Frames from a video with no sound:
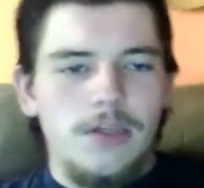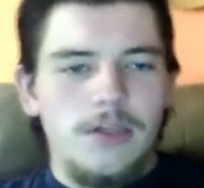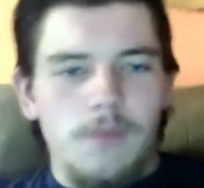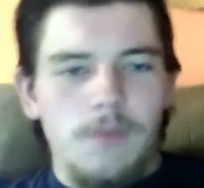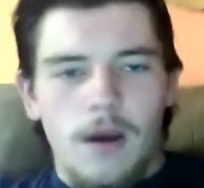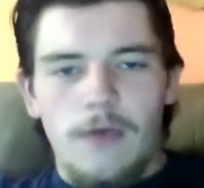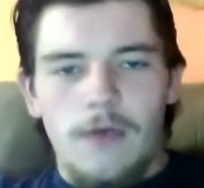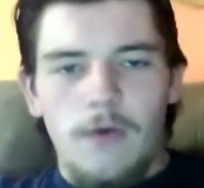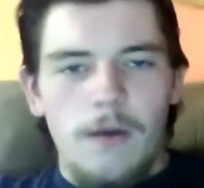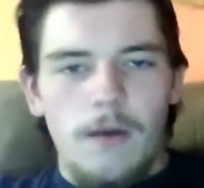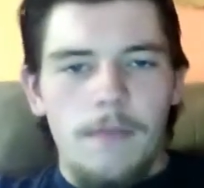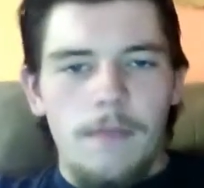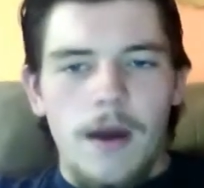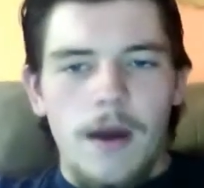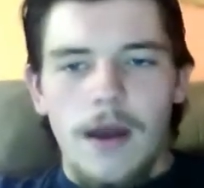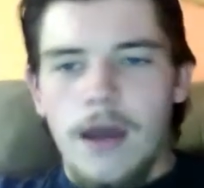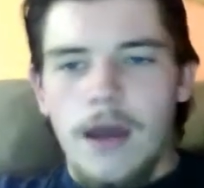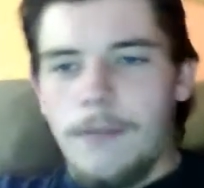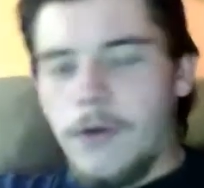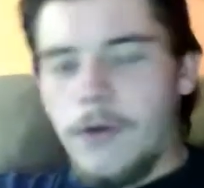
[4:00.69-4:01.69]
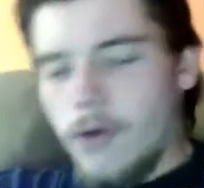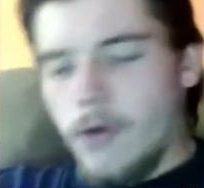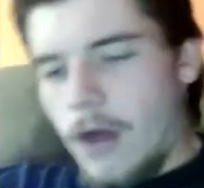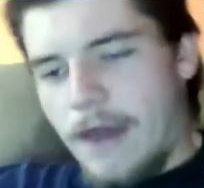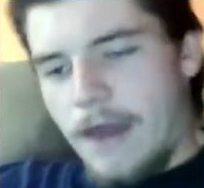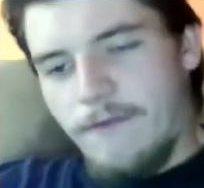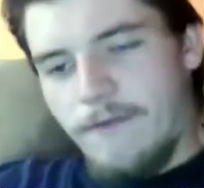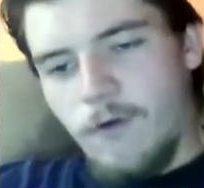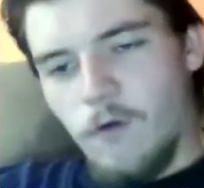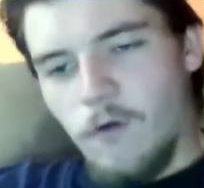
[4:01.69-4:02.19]
You break one bud up, you're going
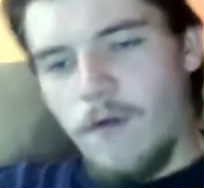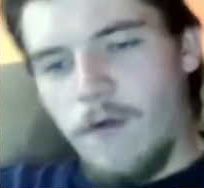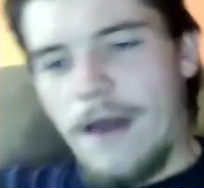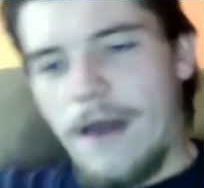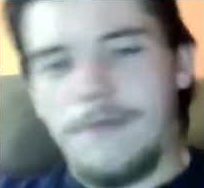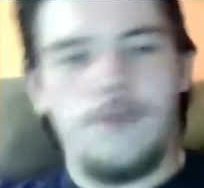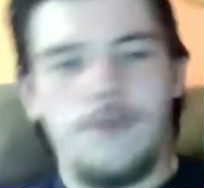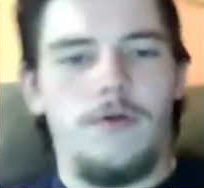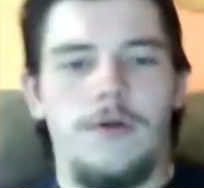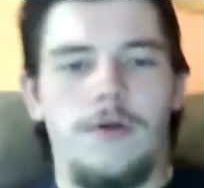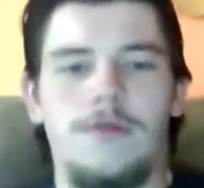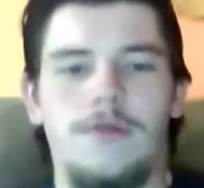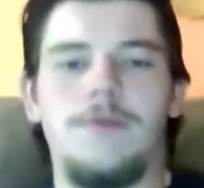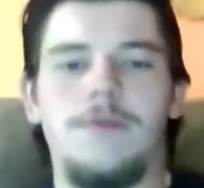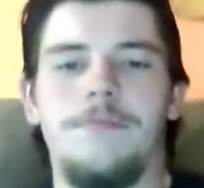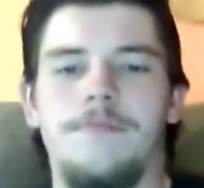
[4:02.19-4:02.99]
to have 4 or 5 joints.